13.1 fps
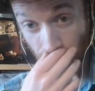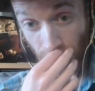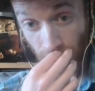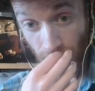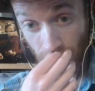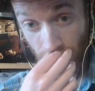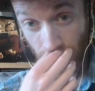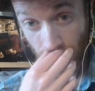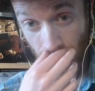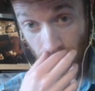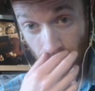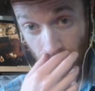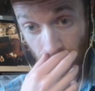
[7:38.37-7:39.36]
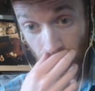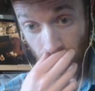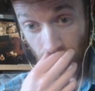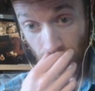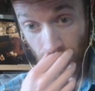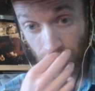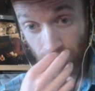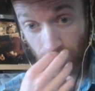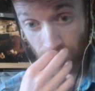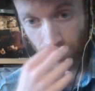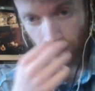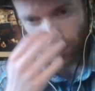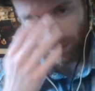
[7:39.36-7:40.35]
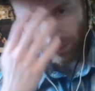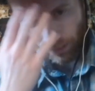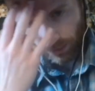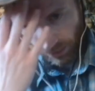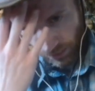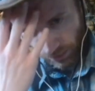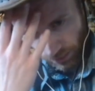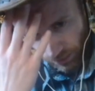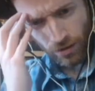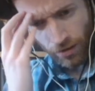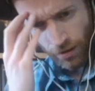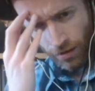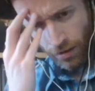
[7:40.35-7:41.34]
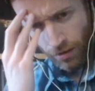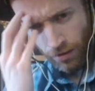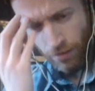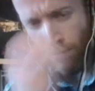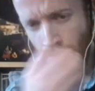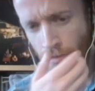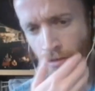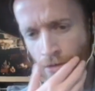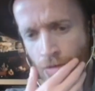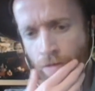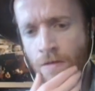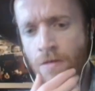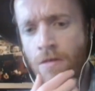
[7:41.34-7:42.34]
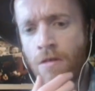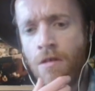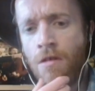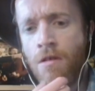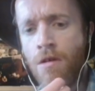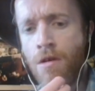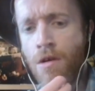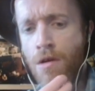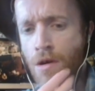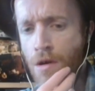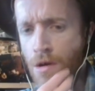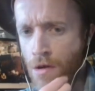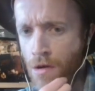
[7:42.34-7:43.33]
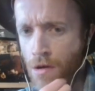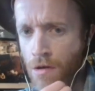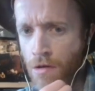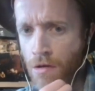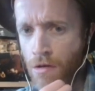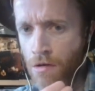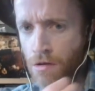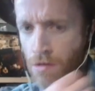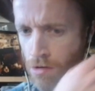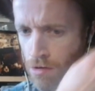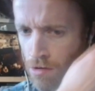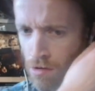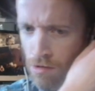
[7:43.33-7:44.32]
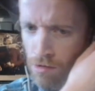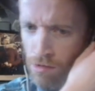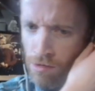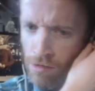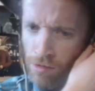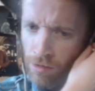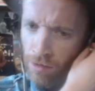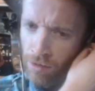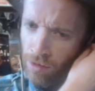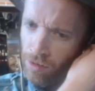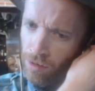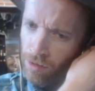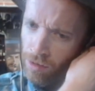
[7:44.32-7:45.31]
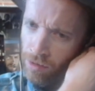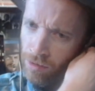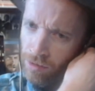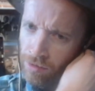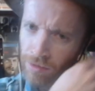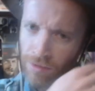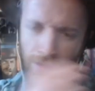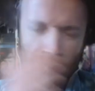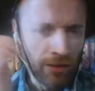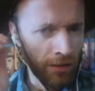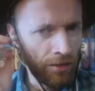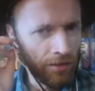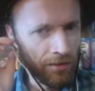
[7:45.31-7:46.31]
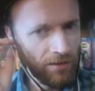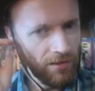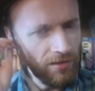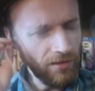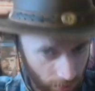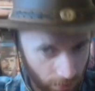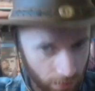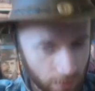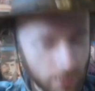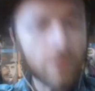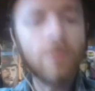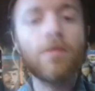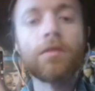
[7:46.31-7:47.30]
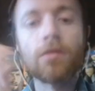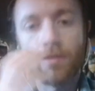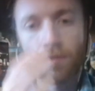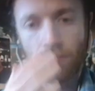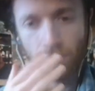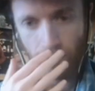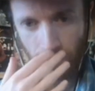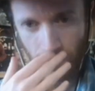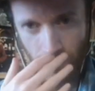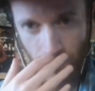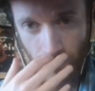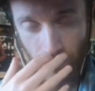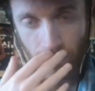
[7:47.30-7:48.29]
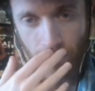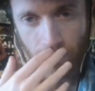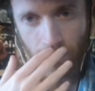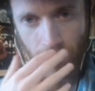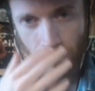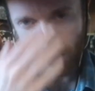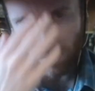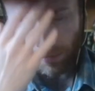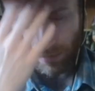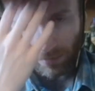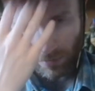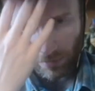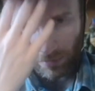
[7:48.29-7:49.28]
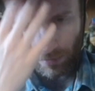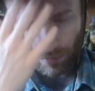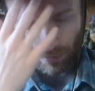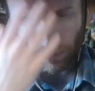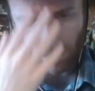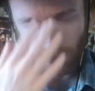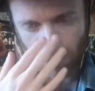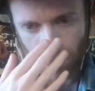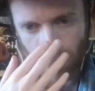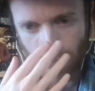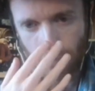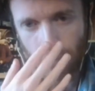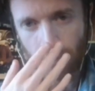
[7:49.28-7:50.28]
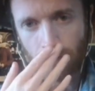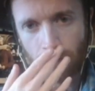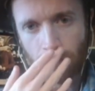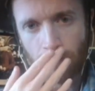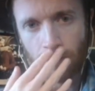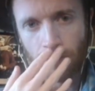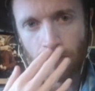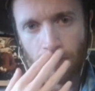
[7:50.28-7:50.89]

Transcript: I'm pulling stakes. No use of your talking, Joe. Them Riker brothers raided it. Fence cut, steers drove in. I'm leaving. I'm getting out, I tell you. I got enough, and don't try to talk me out.